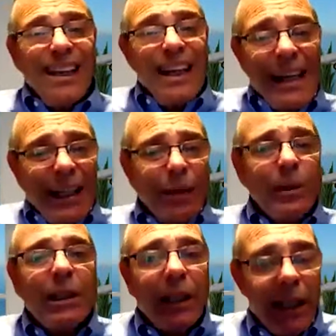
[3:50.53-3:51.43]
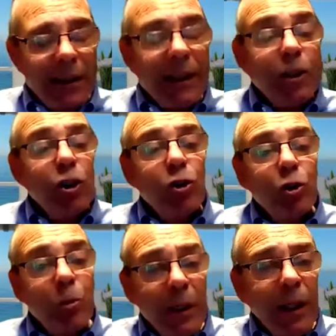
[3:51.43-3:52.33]
a little bit late than you
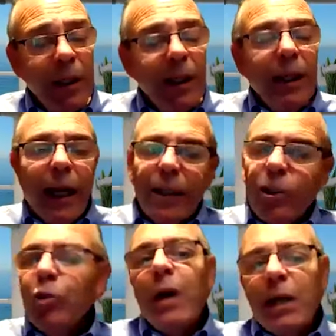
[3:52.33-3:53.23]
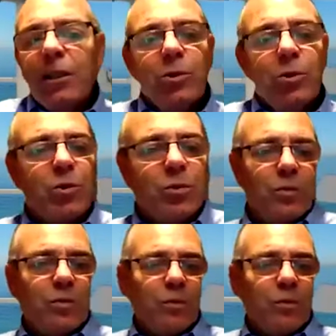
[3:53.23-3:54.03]
should be, and you might lose.